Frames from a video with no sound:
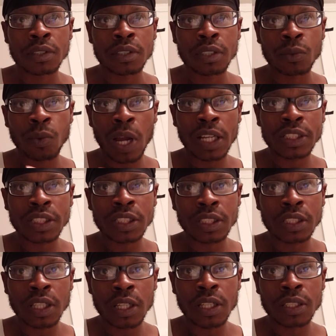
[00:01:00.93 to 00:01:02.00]

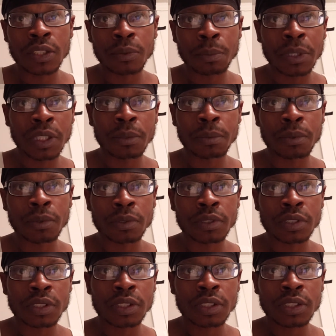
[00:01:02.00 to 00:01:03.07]
watching other people
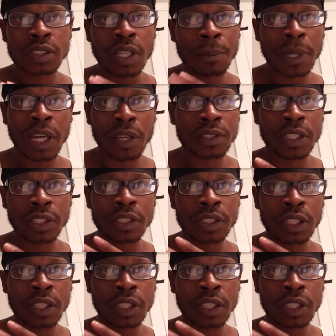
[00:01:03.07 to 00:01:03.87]
somehow their